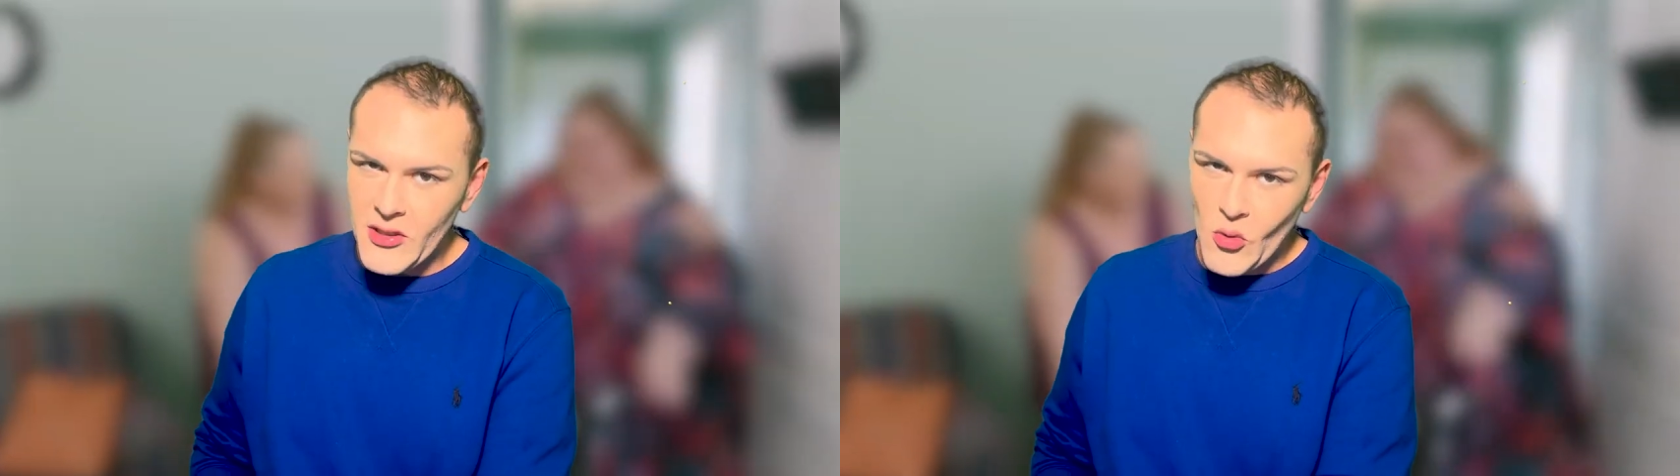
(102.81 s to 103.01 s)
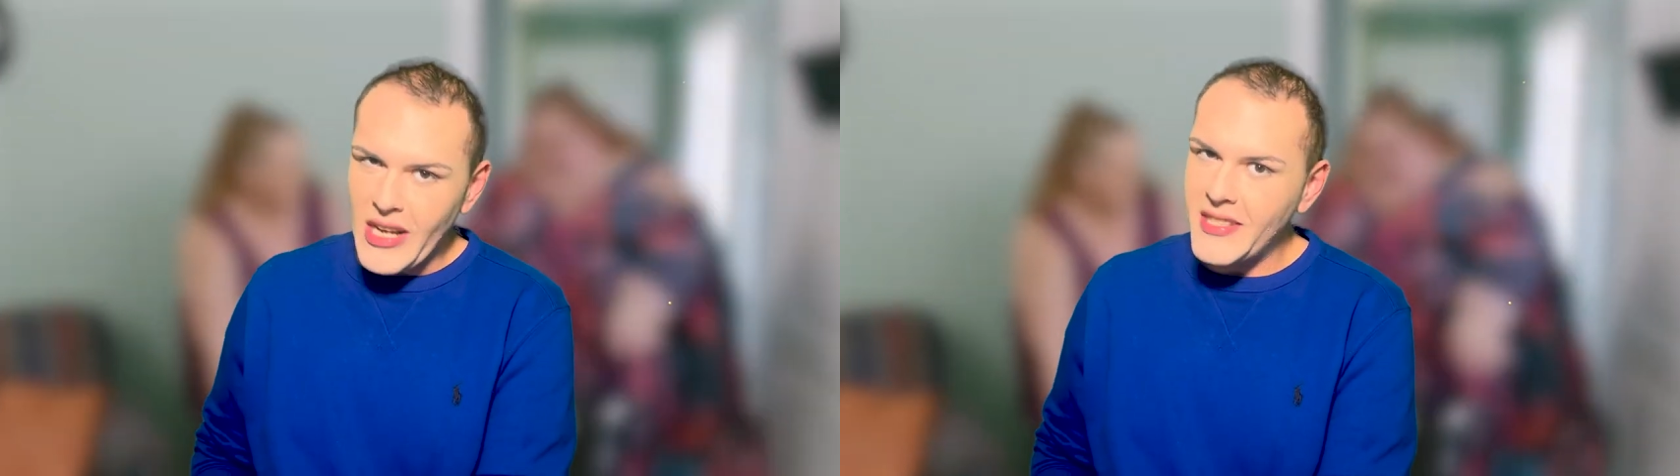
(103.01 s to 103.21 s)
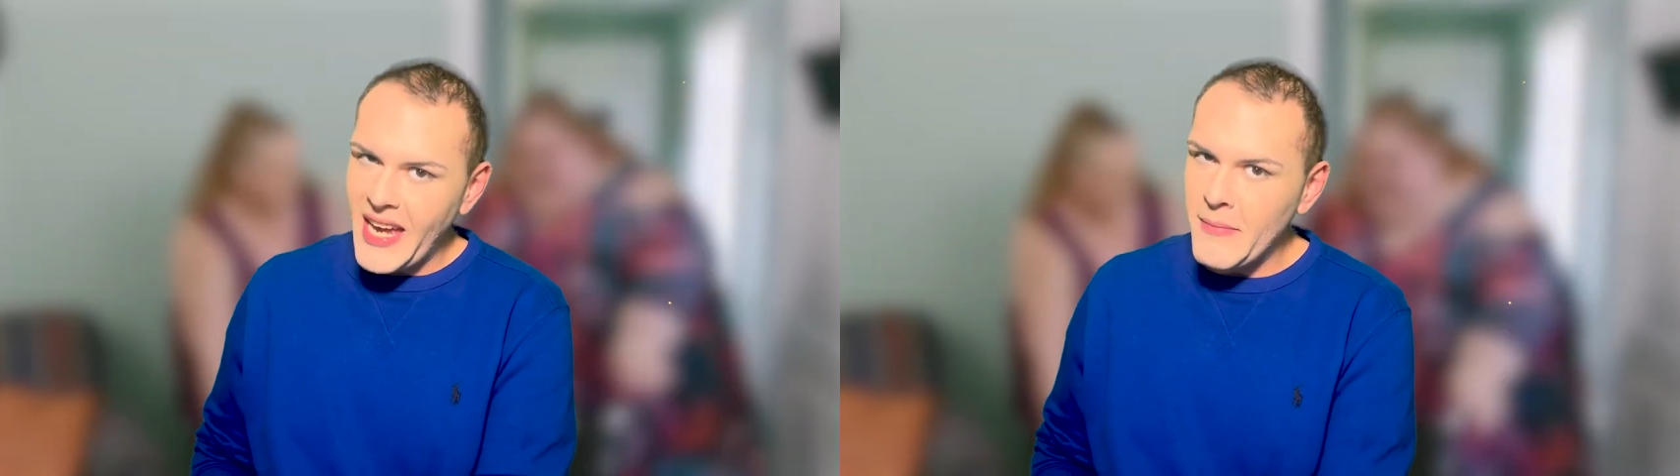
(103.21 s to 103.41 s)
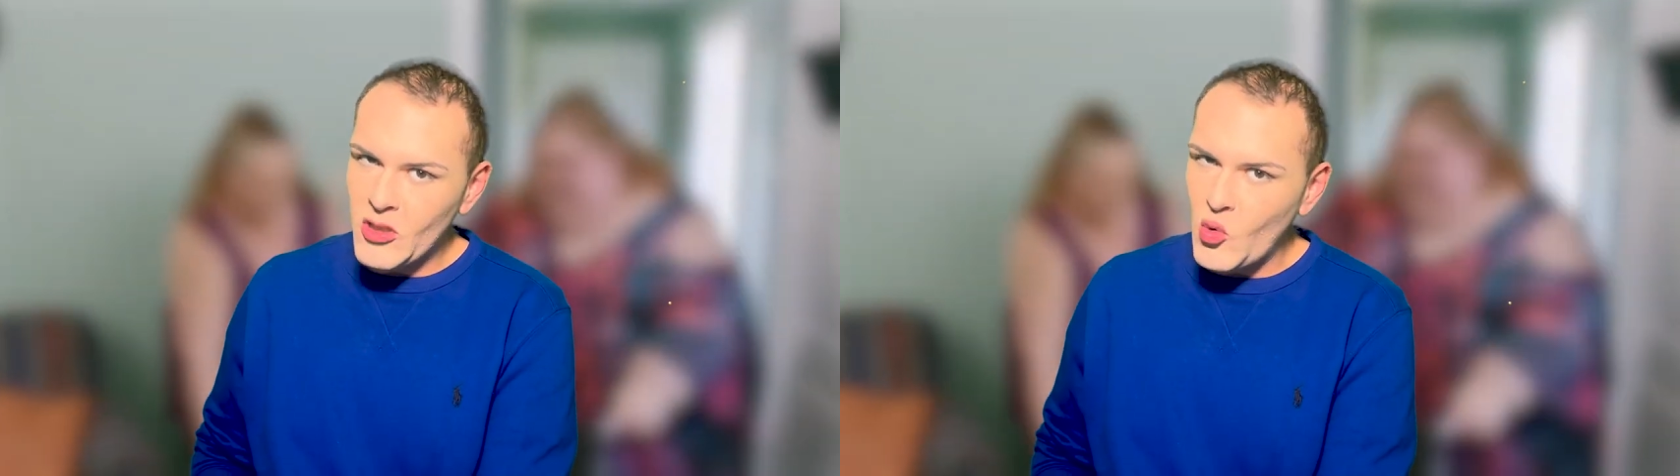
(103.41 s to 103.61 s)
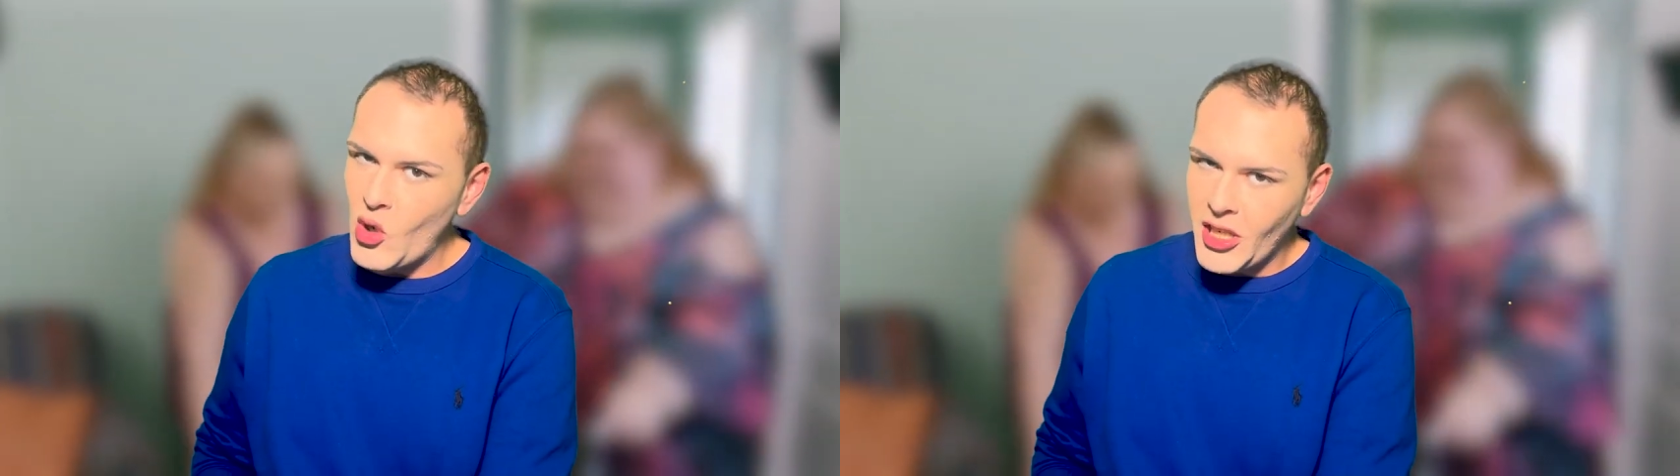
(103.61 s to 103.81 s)
why Tammy's
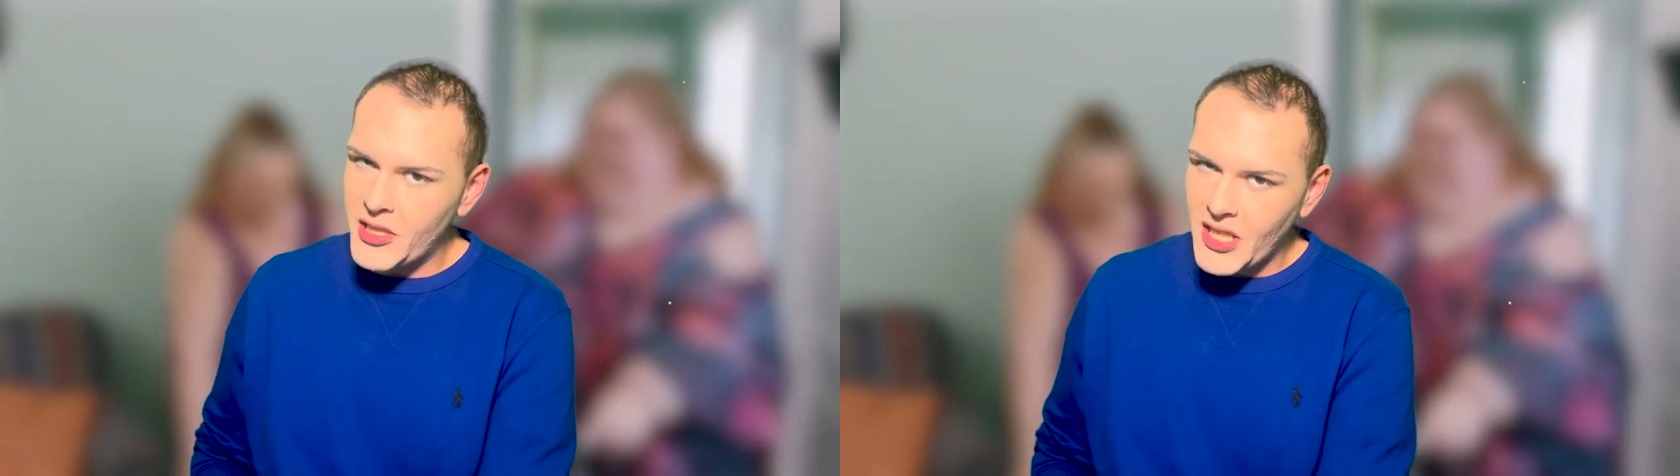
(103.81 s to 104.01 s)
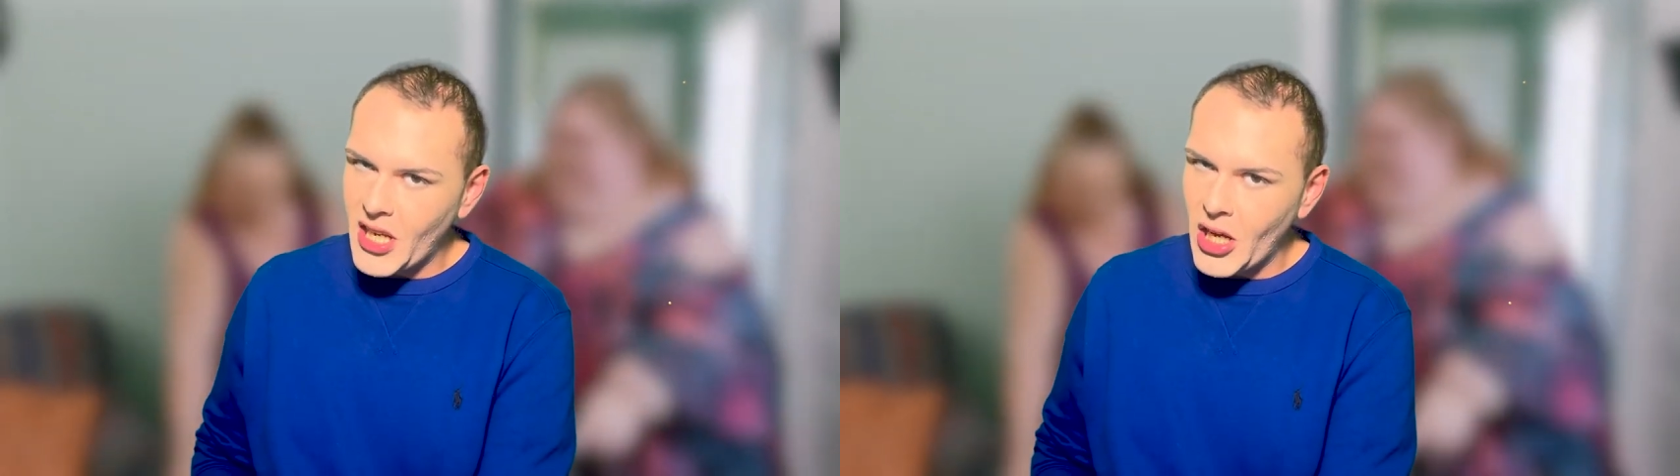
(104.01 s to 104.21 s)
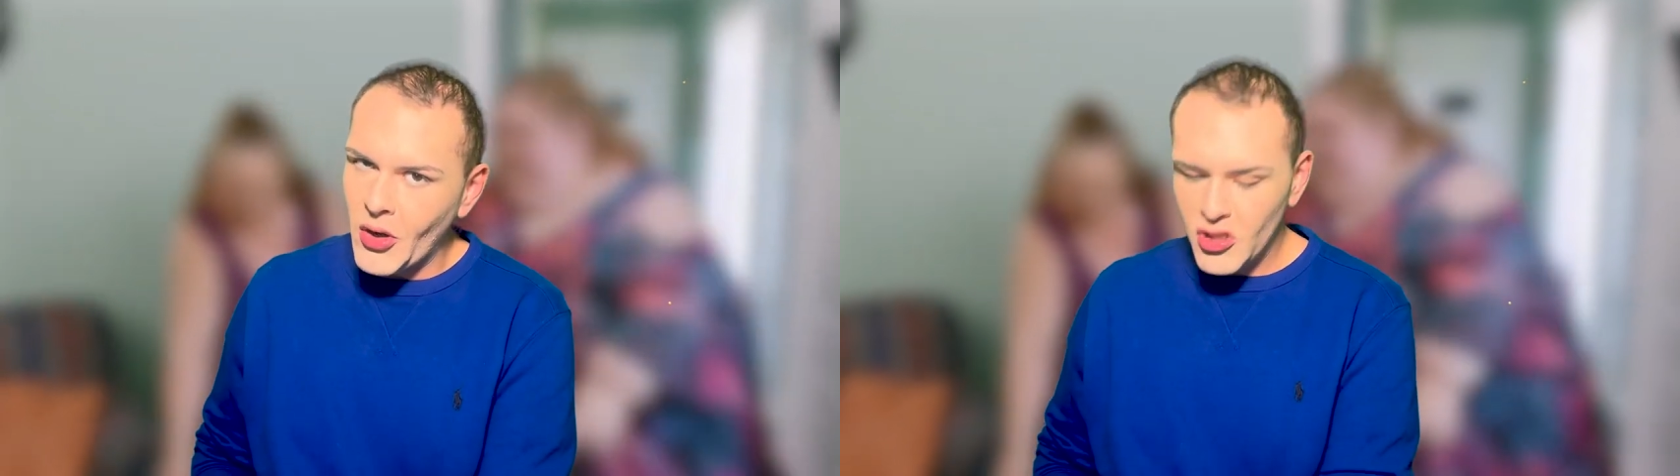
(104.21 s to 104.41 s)
willing to go.